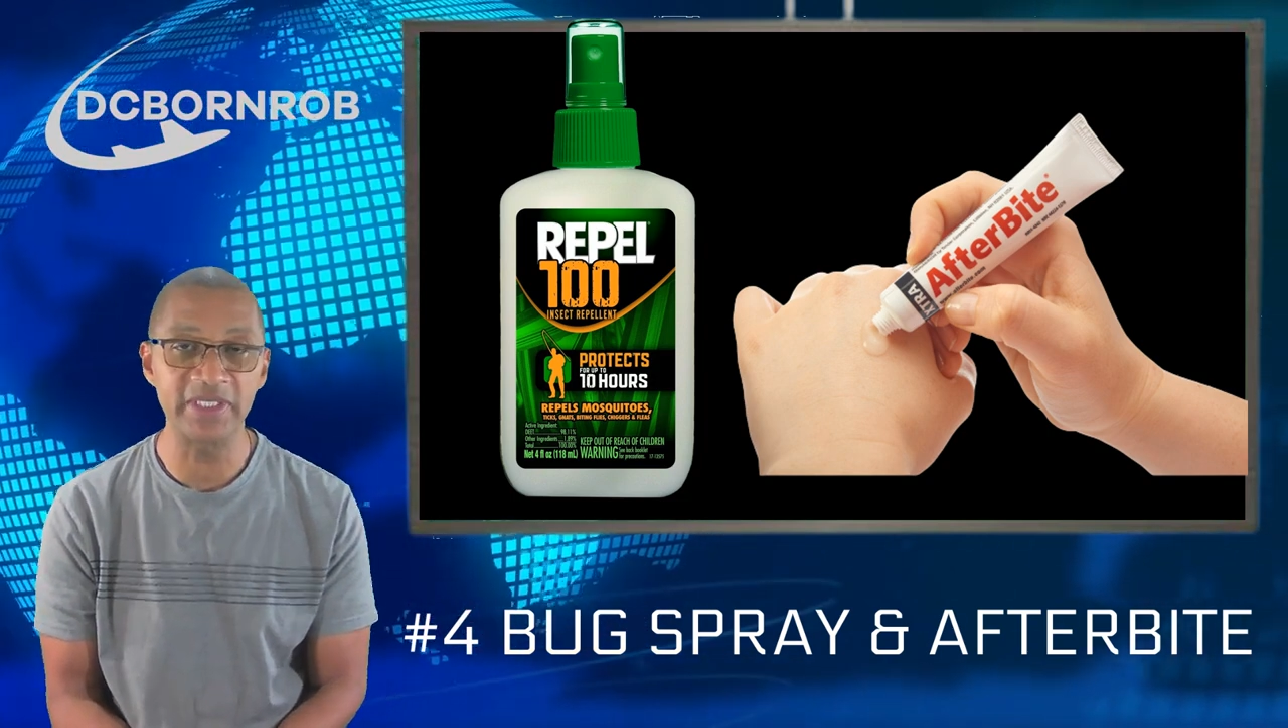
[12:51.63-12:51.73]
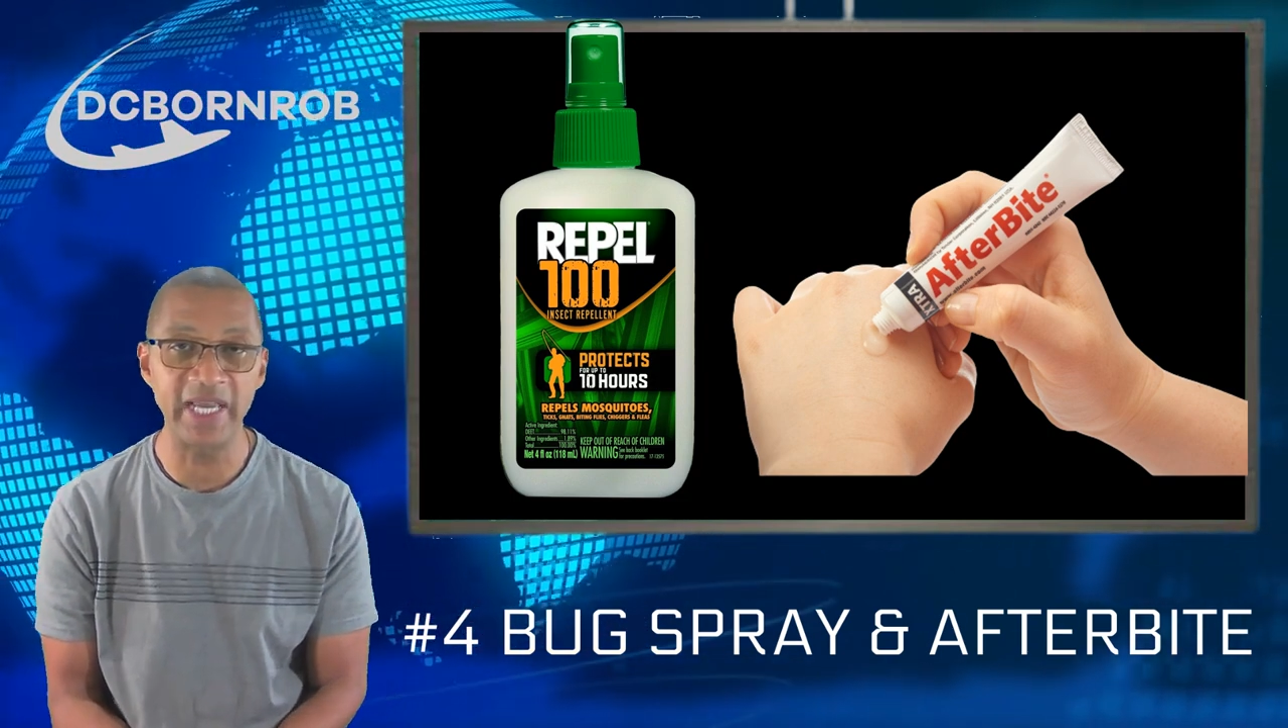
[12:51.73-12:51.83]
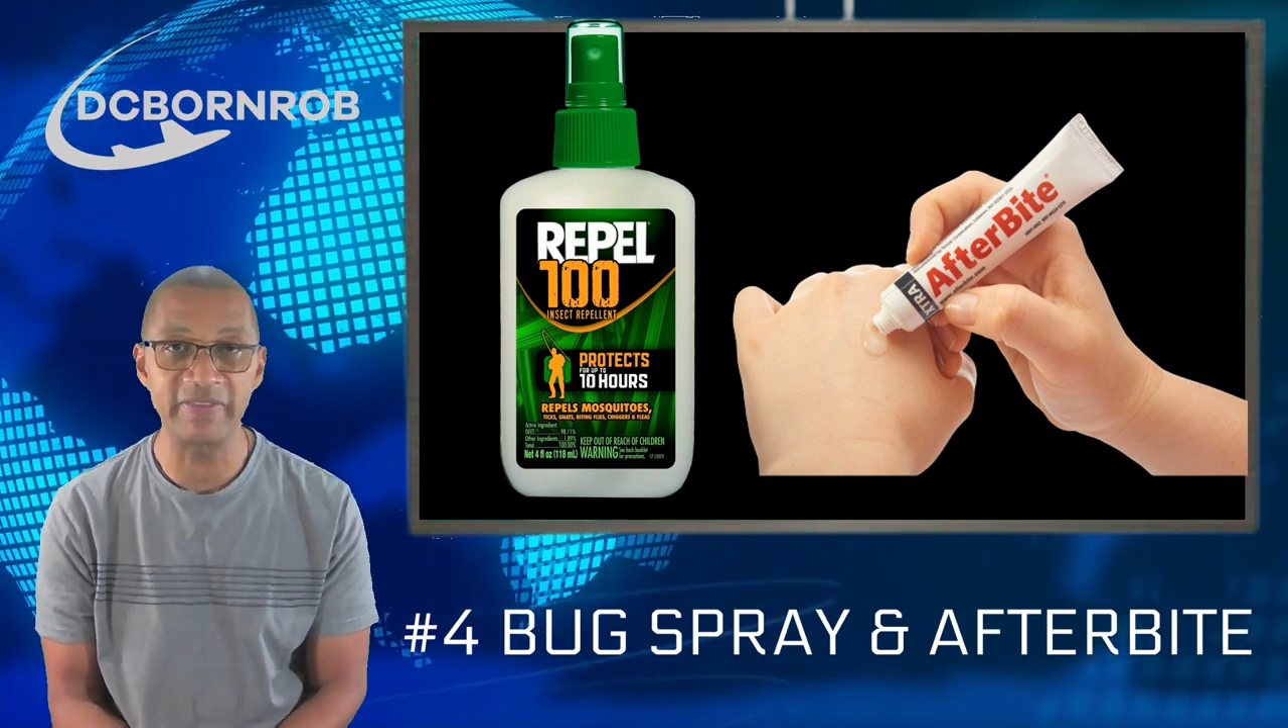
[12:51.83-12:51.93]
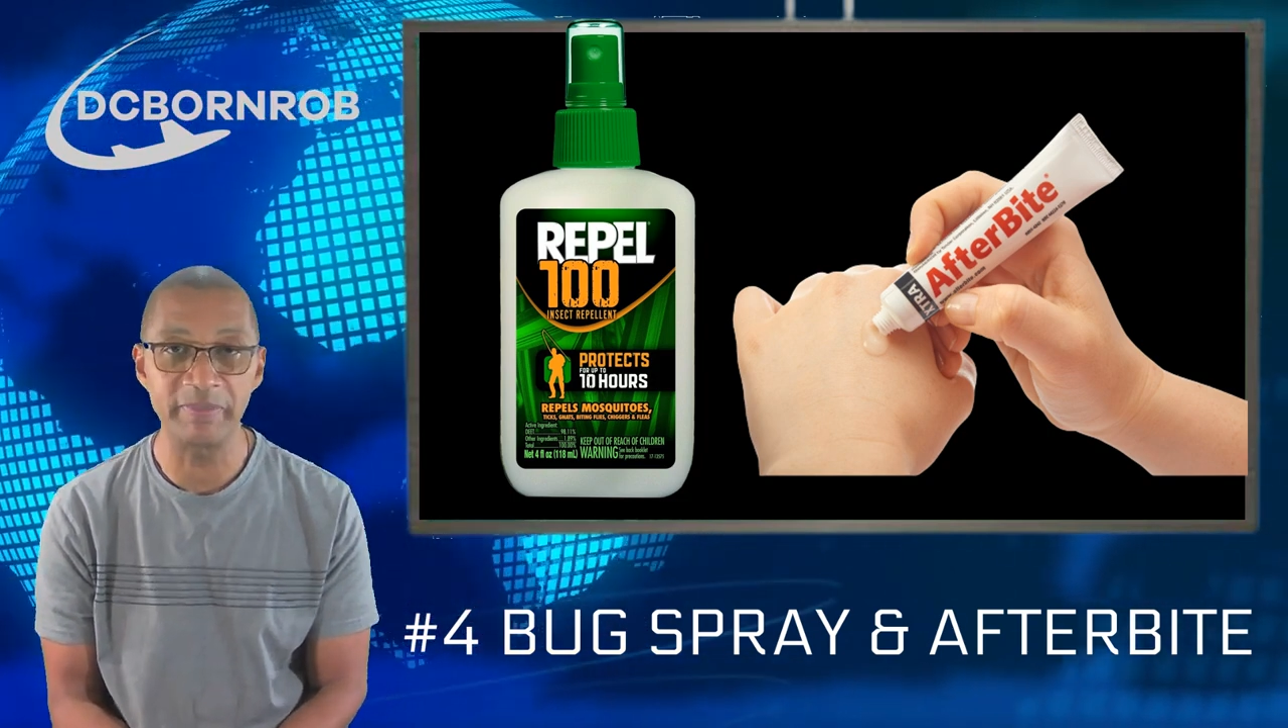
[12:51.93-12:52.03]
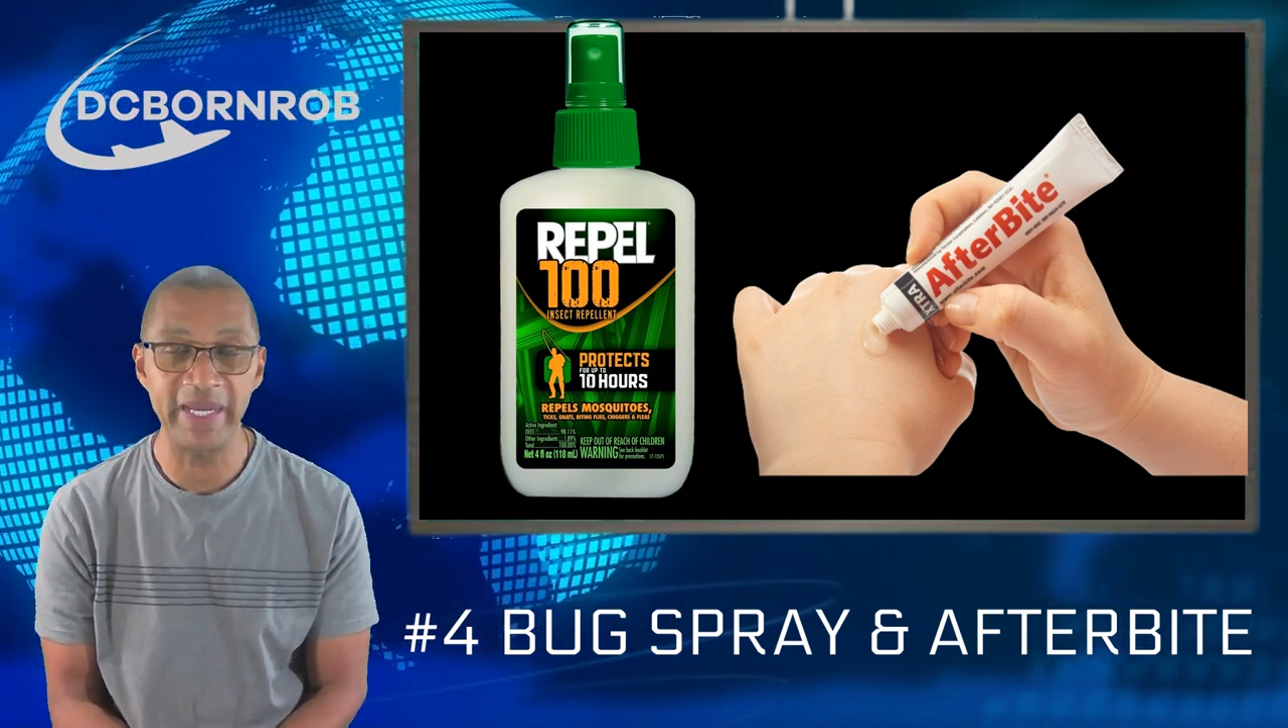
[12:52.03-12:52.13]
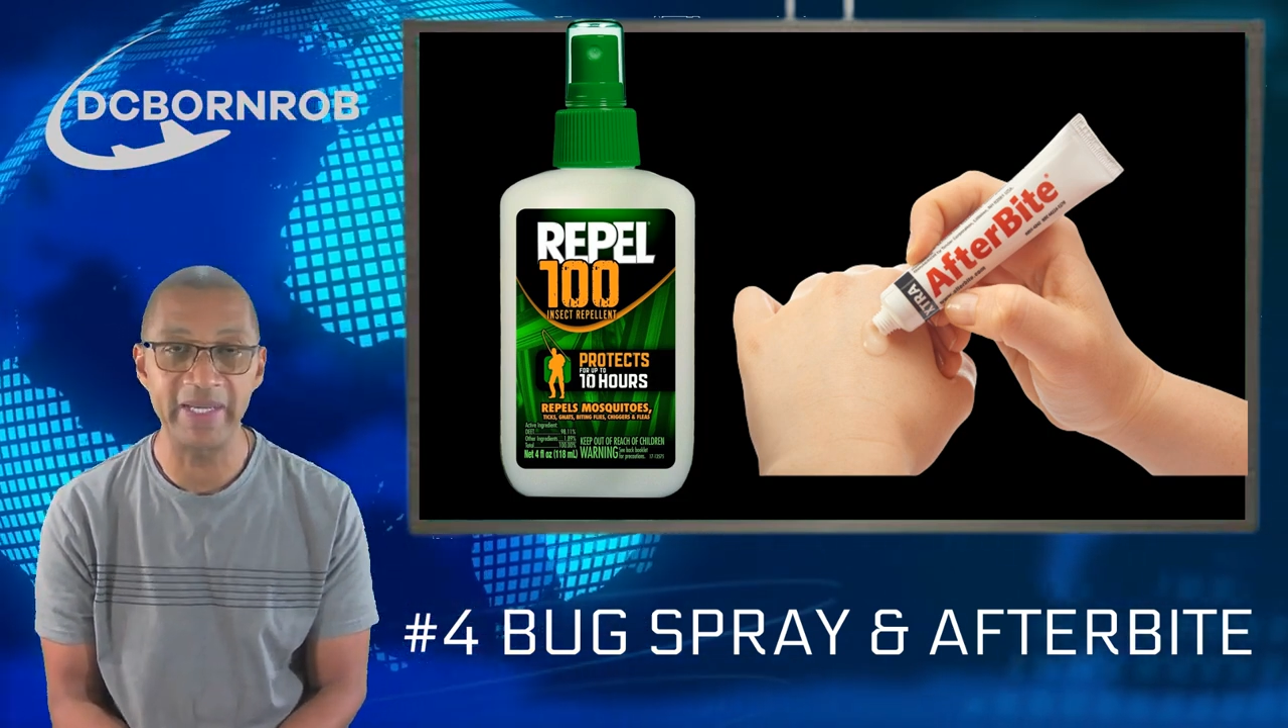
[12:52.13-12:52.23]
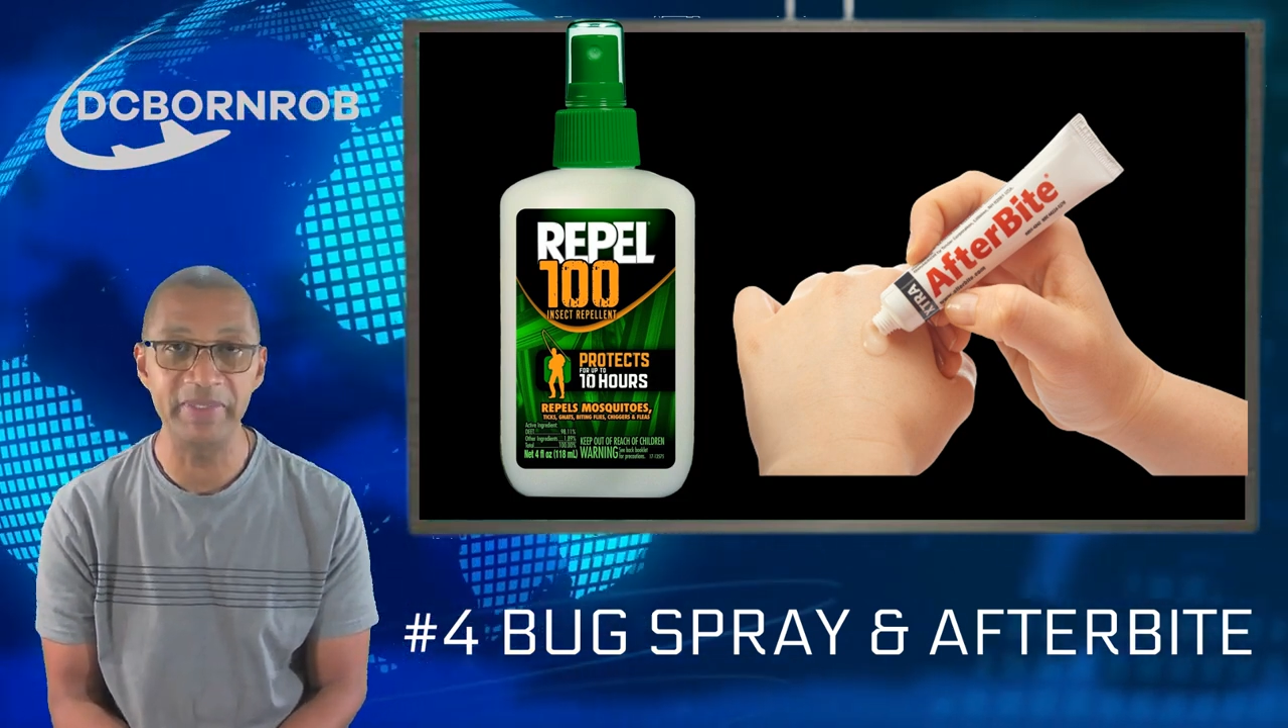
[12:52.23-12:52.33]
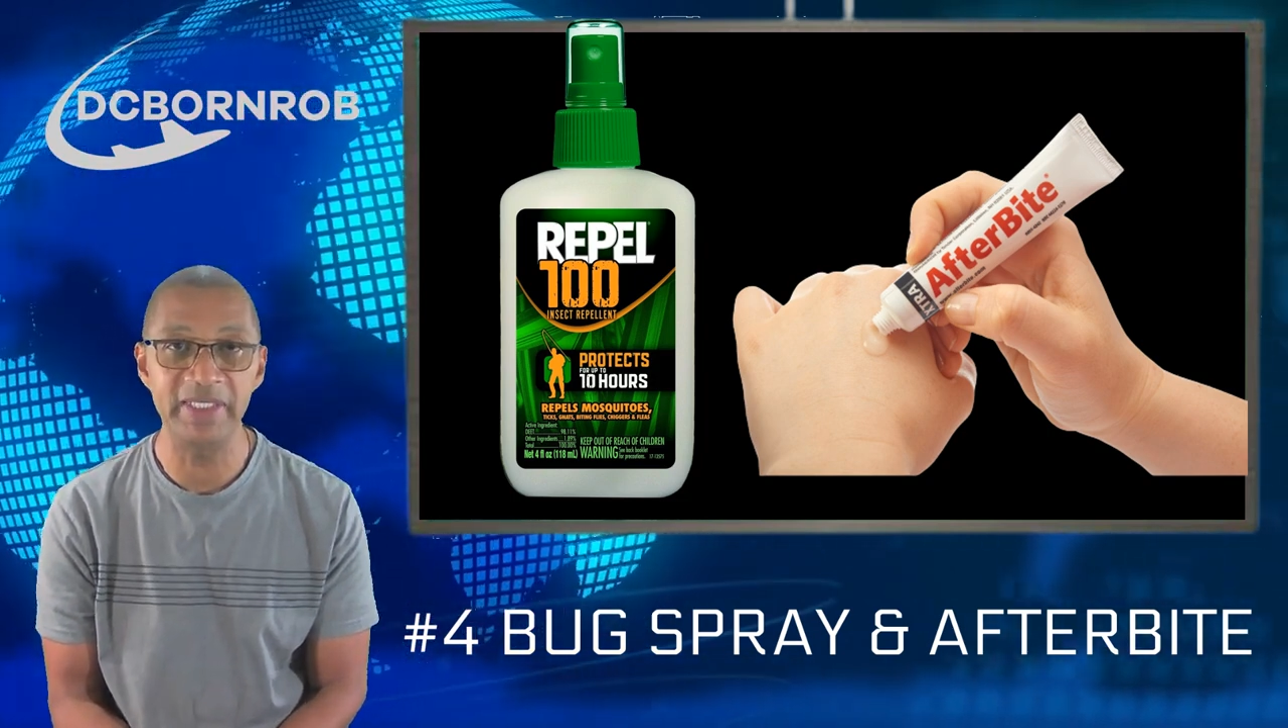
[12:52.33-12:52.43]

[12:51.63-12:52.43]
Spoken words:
is Afterbite,